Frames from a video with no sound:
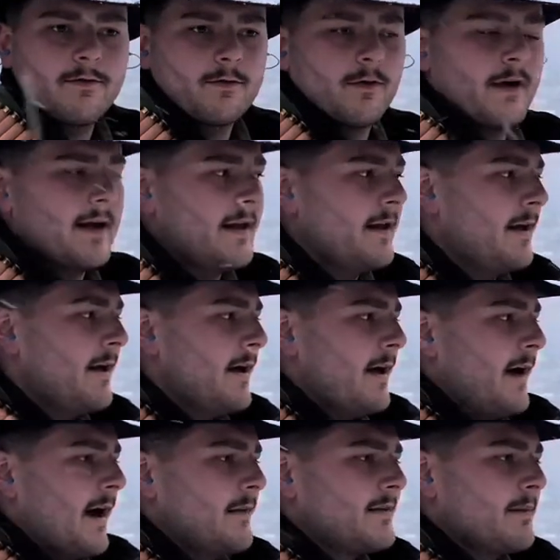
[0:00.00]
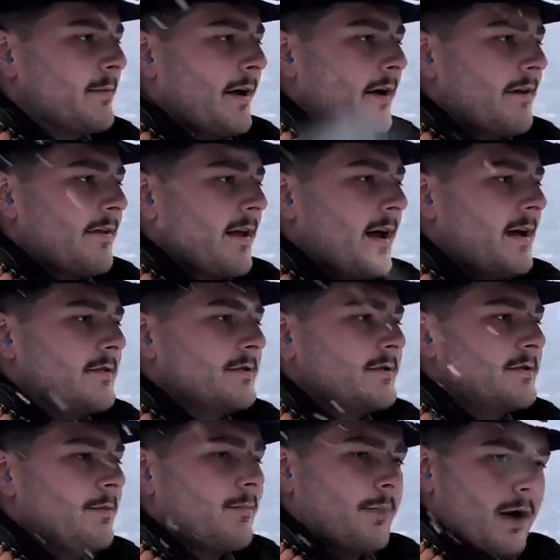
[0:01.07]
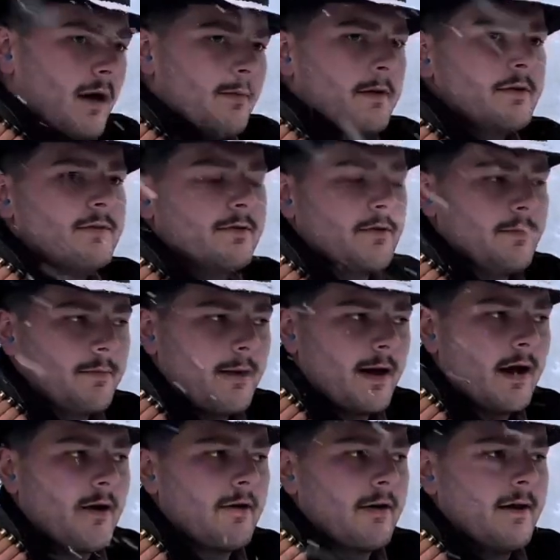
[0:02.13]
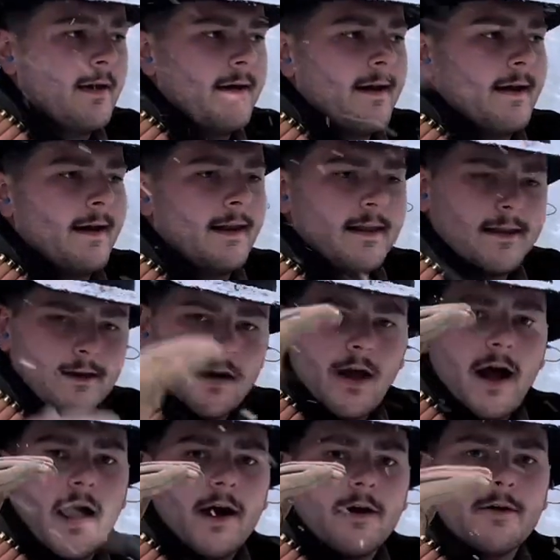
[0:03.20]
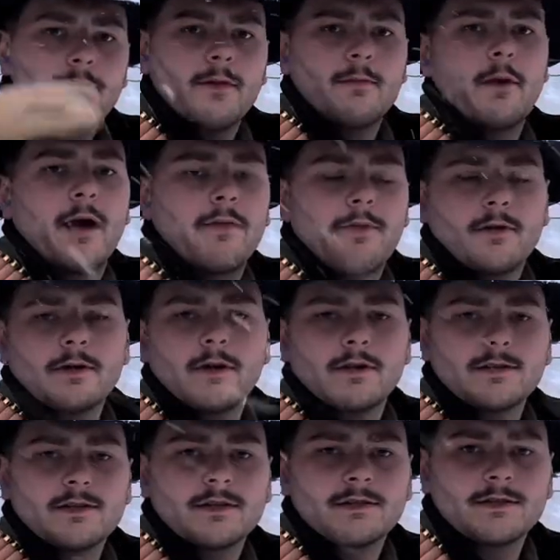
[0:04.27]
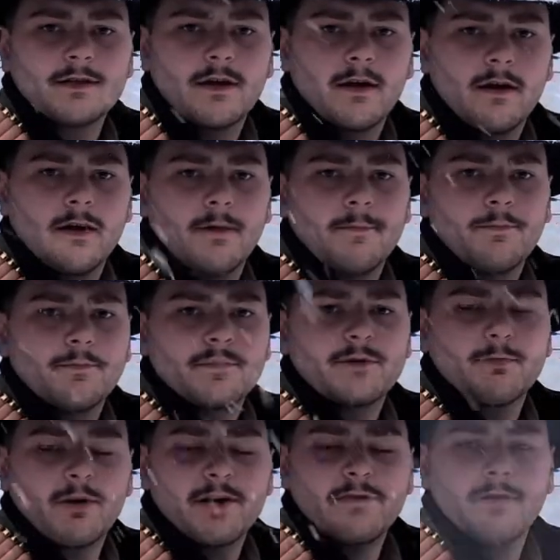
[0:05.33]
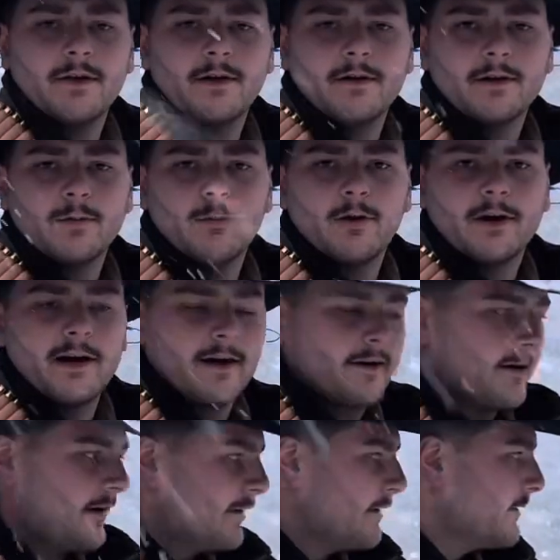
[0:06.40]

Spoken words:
grain, I'd compare that probably to about a little higher than my 30-06 Springfield M1 Garand.